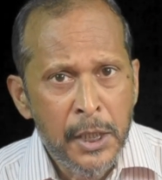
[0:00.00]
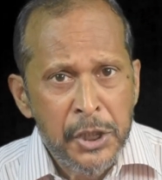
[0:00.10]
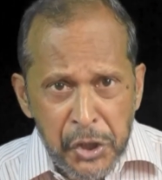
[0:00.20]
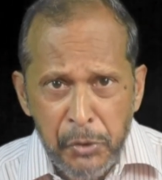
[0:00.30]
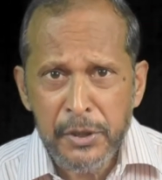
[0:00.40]

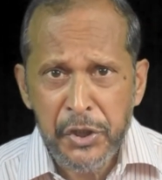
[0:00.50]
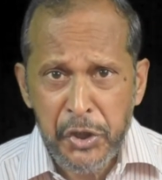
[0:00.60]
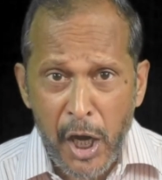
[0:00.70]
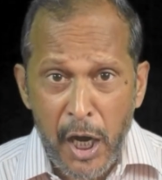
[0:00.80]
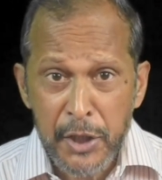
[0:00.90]
She was
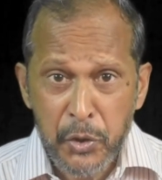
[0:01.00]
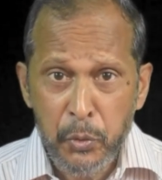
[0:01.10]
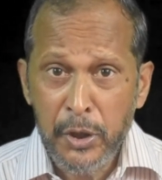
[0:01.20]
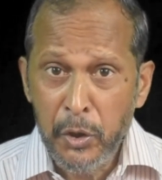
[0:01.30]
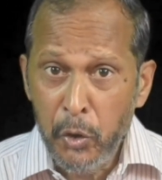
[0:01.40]
charged
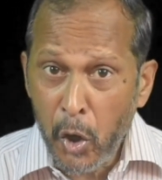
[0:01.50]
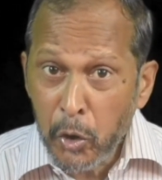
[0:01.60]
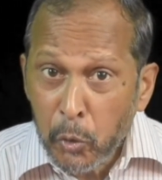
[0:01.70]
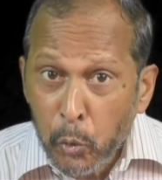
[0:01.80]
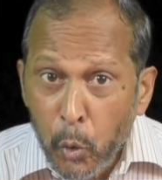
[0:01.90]
with
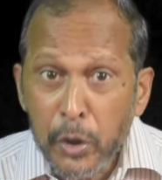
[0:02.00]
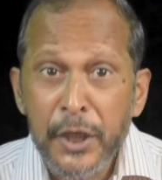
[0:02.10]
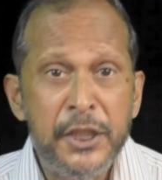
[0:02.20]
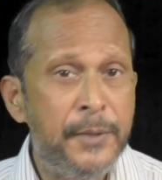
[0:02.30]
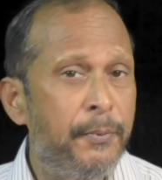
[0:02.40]

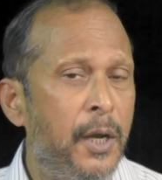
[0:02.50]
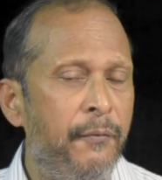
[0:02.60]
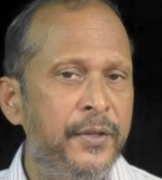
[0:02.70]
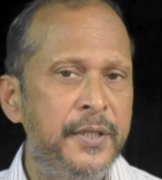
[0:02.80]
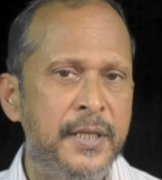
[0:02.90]
non-cognizable
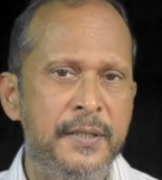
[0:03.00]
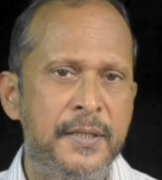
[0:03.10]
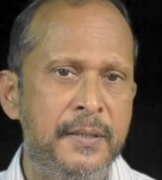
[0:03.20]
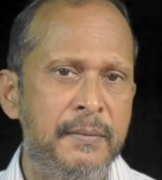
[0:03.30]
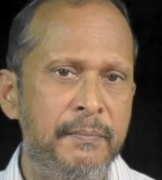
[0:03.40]

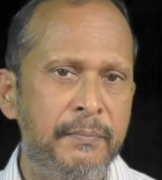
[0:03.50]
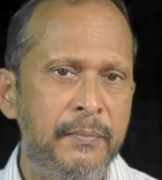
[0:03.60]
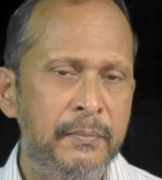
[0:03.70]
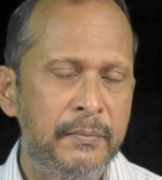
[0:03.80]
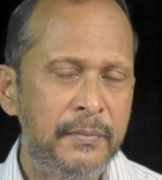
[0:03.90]
offences.
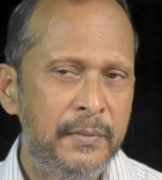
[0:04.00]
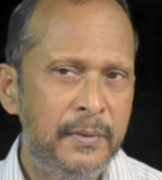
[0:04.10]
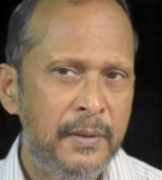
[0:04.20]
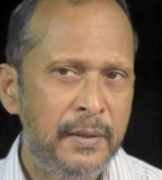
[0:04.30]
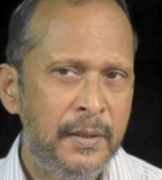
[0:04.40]

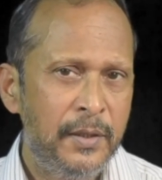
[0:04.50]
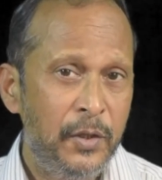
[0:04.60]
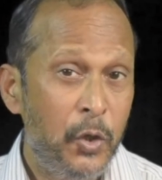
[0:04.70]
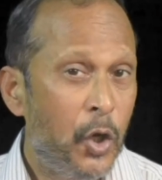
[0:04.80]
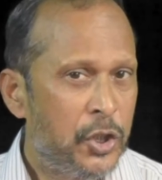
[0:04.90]

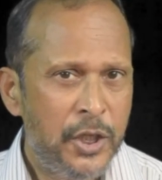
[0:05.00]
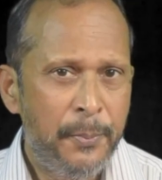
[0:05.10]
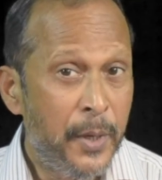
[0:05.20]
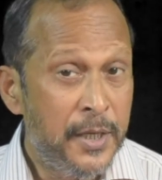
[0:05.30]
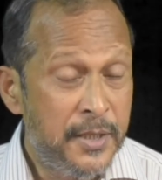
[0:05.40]
Not
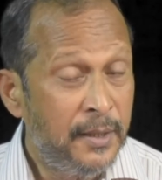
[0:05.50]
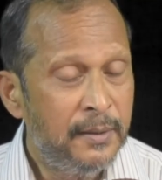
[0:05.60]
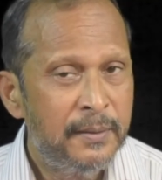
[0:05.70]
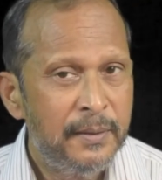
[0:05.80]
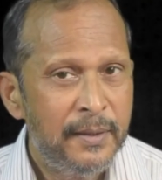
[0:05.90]

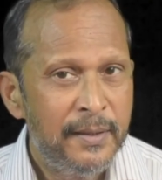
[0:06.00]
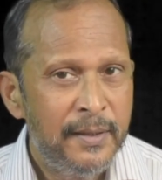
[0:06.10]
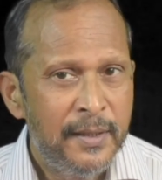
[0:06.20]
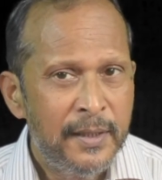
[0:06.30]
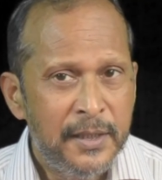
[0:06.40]
surprising,
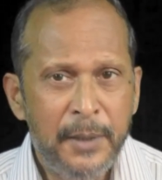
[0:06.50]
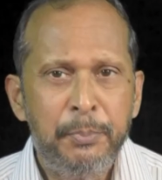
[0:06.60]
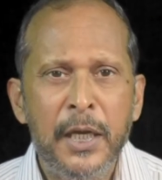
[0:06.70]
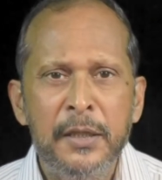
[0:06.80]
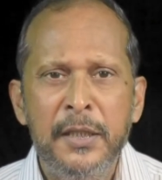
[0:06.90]

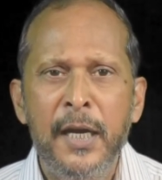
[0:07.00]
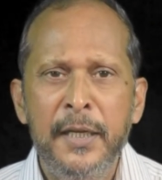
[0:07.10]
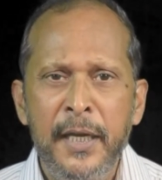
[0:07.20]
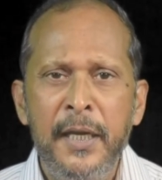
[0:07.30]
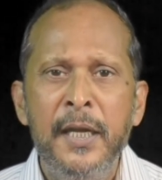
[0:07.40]
Tripta
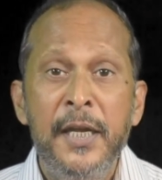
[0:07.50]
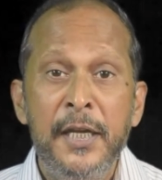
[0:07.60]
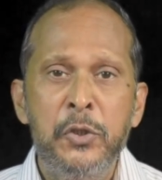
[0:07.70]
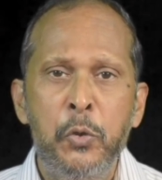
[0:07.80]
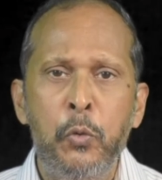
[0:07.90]
Tyagi
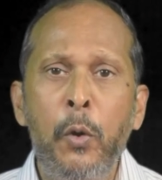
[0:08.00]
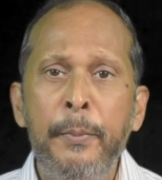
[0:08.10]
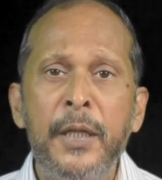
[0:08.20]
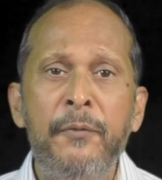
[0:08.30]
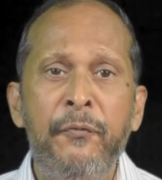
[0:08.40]
is
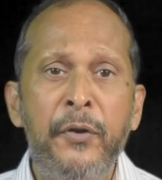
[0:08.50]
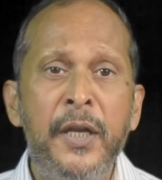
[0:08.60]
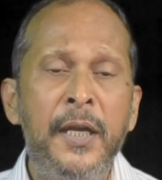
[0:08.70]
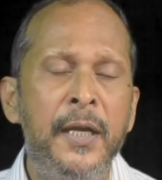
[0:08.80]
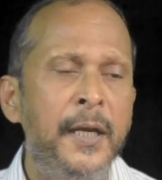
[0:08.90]
roaming
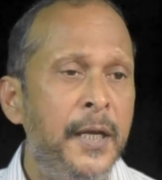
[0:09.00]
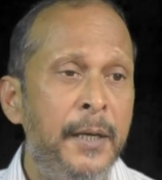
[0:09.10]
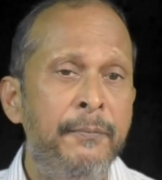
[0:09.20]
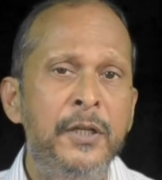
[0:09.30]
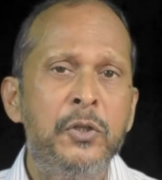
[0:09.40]
free
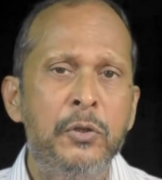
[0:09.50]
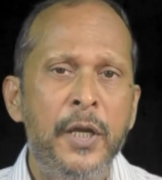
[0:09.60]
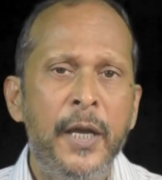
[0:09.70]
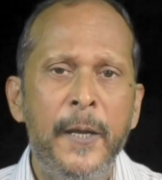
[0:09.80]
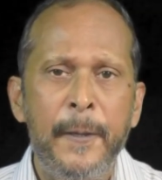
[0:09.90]
even
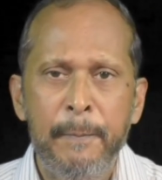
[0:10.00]
today.